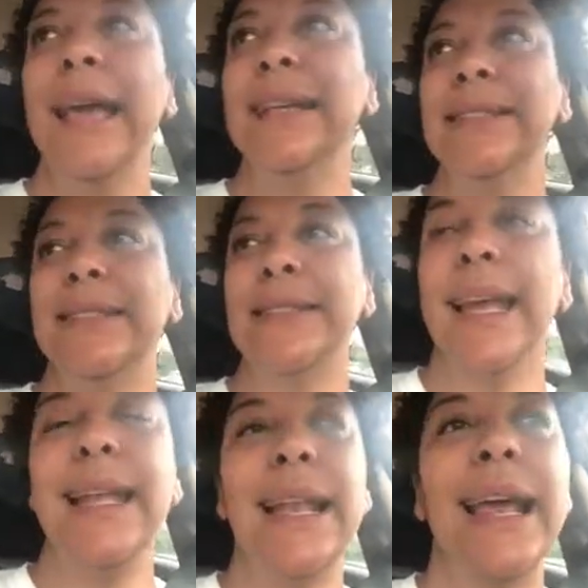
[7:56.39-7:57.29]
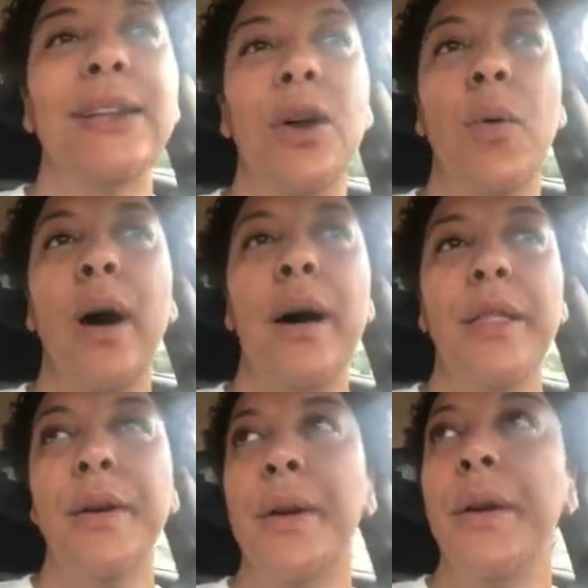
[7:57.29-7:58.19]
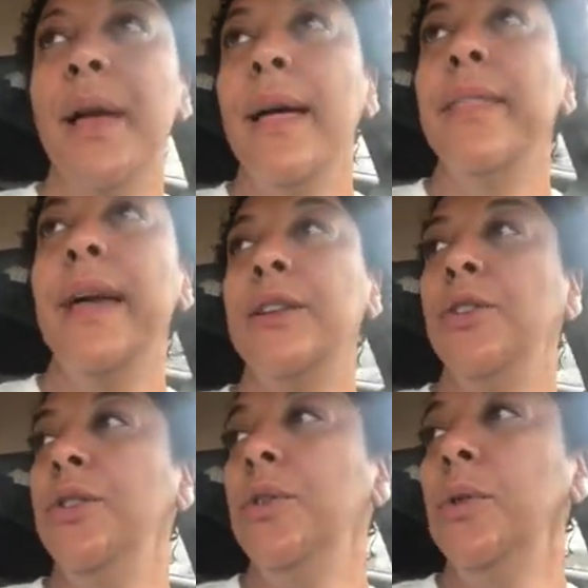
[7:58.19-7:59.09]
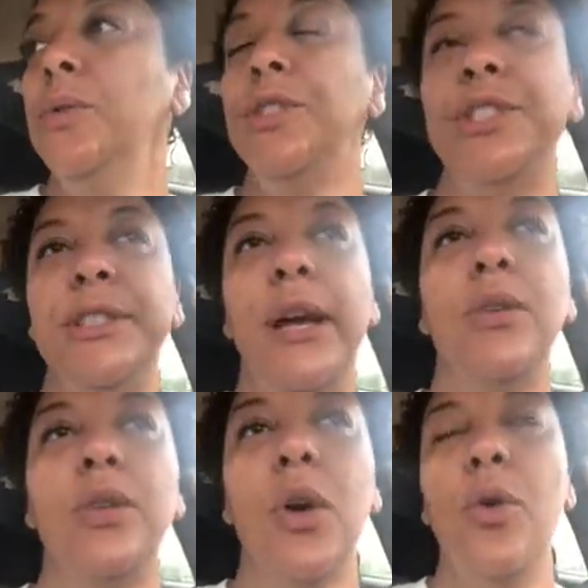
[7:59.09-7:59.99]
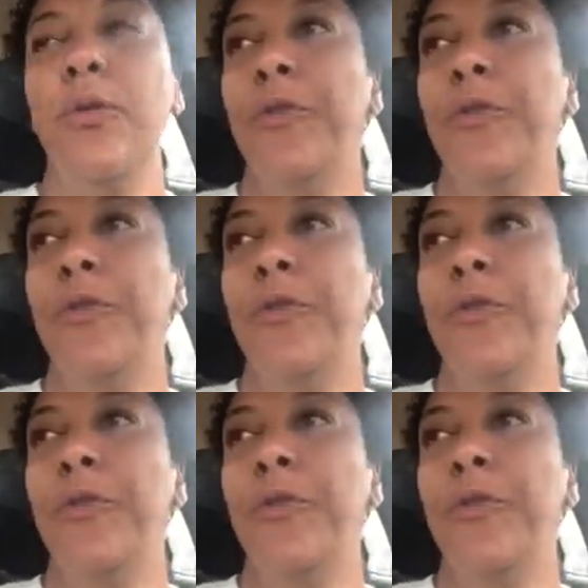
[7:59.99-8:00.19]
is a day like no other, that you shall go